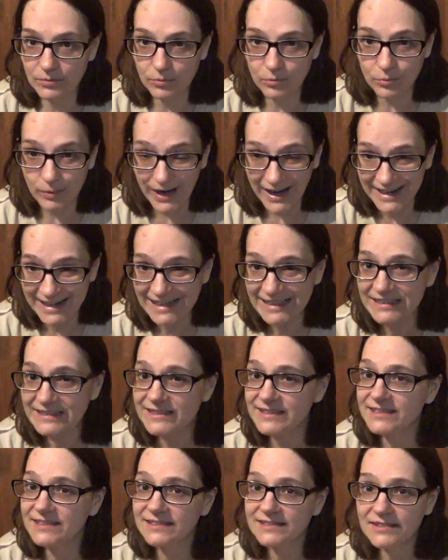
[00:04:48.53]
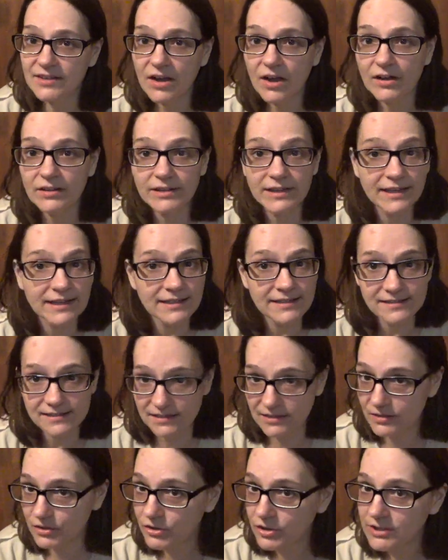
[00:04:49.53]
writing isn't his calling
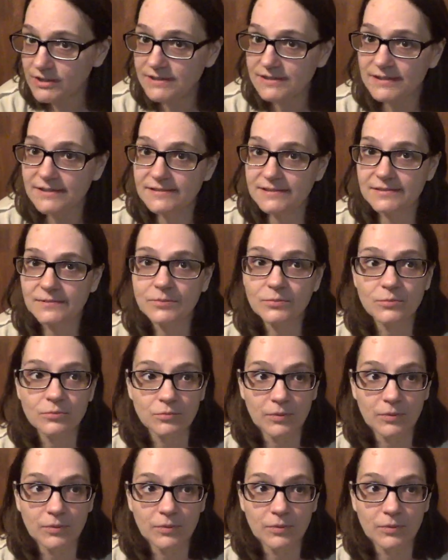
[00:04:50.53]
isn't a criticism.